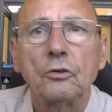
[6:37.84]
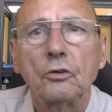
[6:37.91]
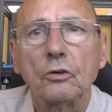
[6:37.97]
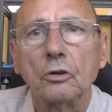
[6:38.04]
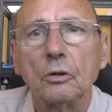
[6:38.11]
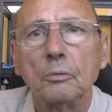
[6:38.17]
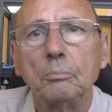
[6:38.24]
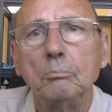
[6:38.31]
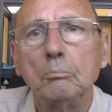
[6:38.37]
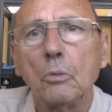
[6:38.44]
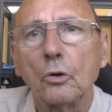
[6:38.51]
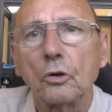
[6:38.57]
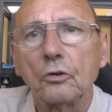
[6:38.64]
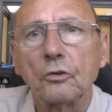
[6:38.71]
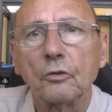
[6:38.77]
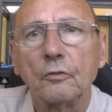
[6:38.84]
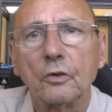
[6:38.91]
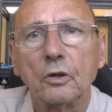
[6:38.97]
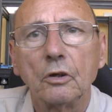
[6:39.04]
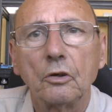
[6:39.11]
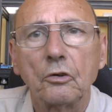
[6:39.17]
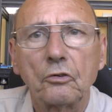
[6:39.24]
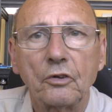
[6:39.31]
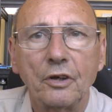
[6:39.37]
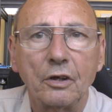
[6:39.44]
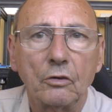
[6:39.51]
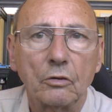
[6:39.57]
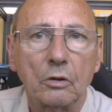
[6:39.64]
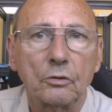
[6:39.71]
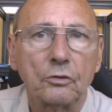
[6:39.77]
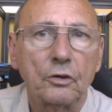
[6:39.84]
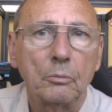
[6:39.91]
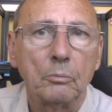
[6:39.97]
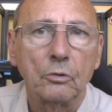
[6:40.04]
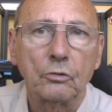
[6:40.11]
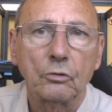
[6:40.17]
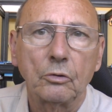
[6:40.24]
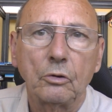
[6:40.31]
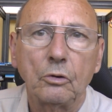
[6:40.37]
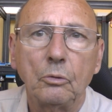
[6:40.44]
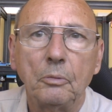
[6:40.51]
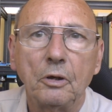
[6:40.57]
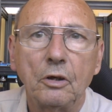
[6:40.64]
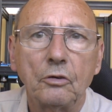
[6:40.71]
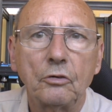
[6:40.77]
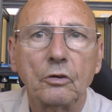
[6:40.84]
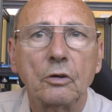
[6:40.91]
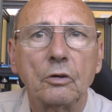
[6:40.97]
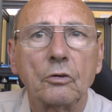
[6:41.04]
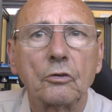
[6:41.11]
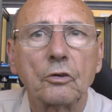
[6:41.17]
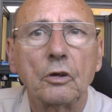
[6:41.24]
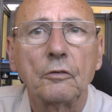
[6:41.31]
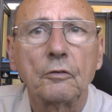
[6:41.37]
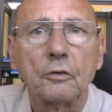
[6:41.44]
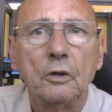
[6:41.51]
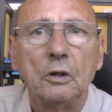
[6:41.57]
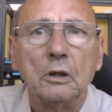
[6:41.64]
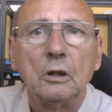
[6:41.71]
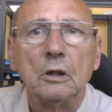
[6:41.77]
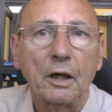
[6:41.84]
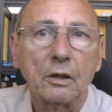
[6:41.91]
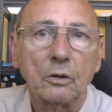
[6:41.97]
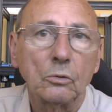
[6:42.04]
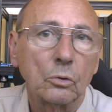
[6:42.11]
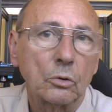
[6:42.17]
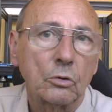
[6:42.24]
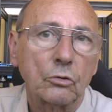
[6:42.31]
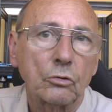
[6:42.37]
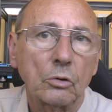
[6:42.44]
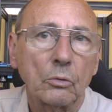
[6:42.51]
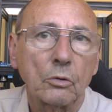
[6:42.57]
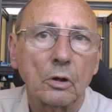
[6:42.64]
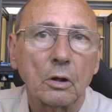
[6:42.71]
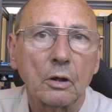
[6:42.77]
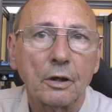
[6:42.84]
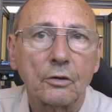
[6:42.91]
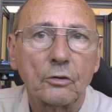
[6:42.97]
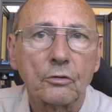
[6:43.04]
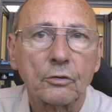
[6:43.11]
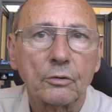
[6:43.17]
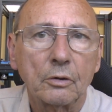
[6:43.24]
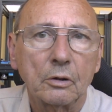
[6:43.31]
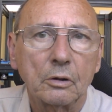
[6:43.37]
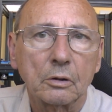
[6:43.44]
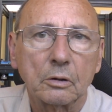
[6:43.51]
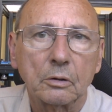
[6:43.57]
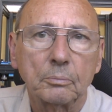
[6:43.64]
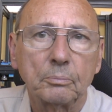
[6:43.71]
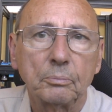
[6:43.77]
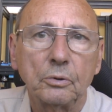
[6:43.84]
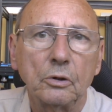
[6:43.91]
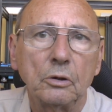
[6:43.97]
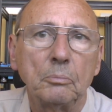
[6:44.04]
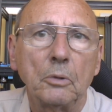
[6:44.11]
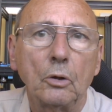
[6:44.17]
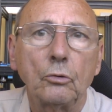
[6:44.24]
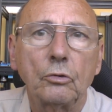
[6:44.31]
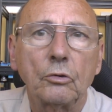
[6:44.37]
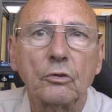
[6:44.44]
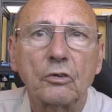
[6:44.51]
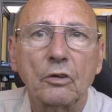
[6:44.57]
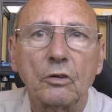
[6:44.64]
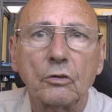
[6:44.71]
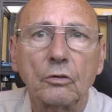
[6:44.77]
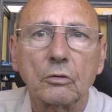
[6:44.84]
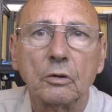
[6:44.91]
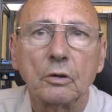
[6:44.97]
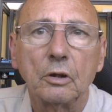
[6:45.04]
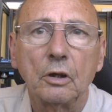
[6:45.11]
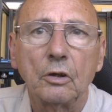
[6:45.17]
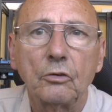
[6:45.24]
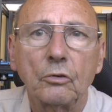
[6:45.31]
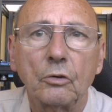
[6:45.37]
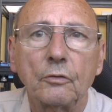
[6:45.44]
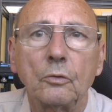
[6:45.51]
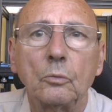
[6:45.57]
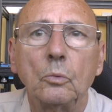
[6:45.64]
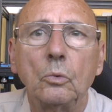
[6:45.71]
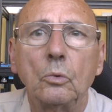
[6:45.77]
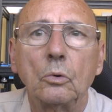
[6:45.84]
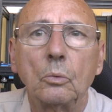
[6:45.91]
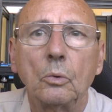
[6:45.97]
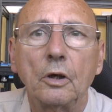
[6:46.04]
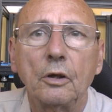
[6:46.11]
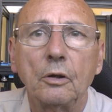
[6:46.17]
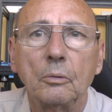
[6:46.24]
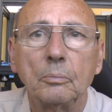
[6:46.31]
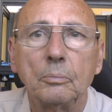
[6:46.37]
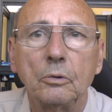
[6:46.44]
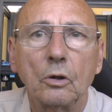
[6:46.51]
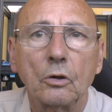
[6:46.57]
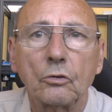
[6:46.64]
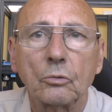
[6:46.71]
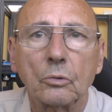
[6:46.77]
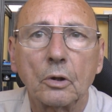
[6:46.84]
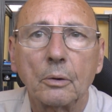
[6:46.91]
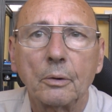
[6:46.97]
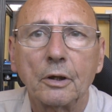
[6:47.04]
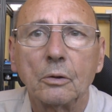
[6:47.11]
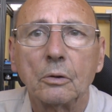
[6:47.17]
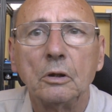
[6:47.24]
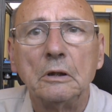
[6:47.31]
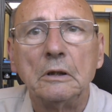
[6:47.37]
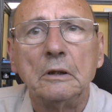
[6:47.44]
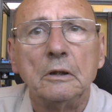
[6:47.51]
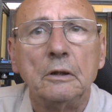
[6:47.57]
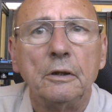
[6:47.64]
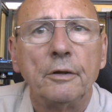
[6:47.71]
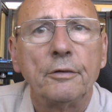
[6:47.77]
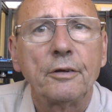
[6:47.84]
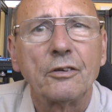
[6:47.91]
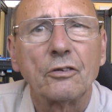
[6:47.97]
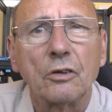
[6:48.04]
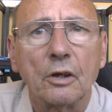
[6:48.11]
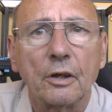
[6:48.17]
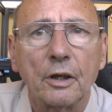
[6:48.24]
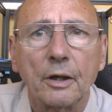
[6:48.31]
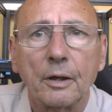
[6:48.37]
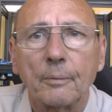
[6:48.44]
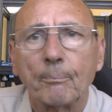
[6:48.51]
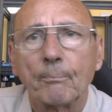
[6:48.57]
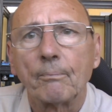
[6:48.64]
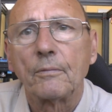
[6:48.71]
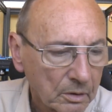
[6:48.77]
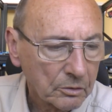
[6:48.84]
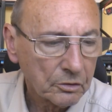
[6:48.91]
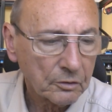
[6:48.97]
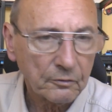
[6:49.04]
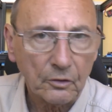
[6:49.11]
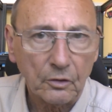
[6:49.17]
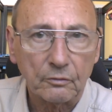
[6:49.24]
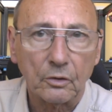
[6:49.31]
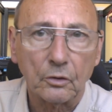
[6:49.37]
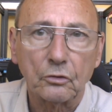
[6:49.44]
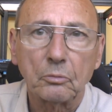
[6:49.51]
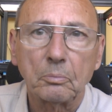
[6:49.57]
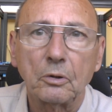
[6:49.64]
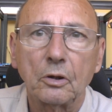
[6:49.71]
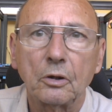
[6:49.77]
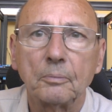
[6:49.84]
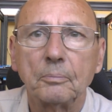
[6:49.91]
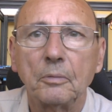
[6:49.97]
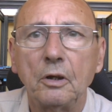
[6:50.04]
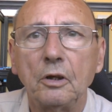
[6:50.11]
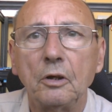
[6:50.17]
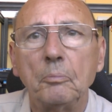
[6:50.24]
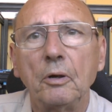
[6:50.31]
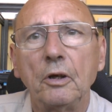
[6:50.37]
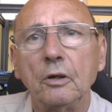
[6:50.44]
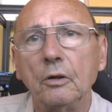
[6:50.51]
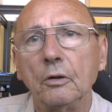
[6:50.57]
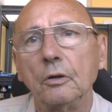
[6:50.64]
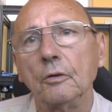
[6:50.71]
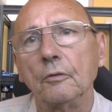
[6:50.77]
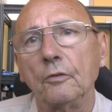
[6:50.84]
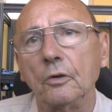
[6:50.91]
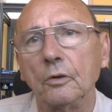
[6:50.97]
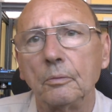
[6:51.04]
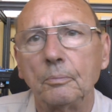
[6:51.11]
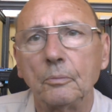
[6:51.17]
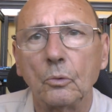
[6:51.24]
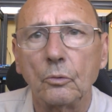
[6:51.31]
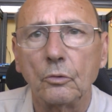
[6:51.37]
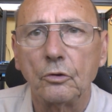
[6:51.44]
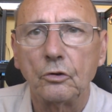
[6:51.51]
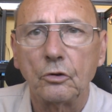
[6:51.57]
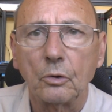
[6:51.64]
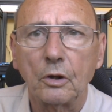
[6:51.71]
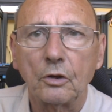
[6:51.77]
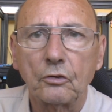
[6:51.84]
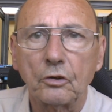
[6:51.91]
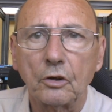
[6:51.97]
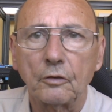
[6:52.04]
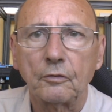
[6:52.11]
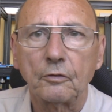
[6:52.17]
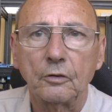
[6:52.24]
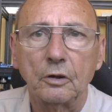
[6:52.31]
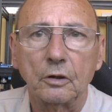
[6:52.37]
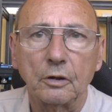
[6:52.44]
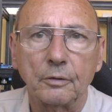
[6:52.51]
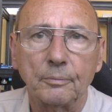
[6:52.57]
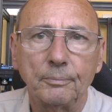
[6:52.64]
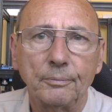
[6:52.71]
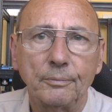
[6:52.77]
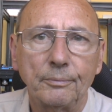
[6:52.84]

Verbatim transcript: to monitor various things like temperature and humidity and stuff and or control the lights. I could put a motion sensor in there so if I walk away the lights will go out, things like that. So five volt supply, independent of the all the duet stuff, uh,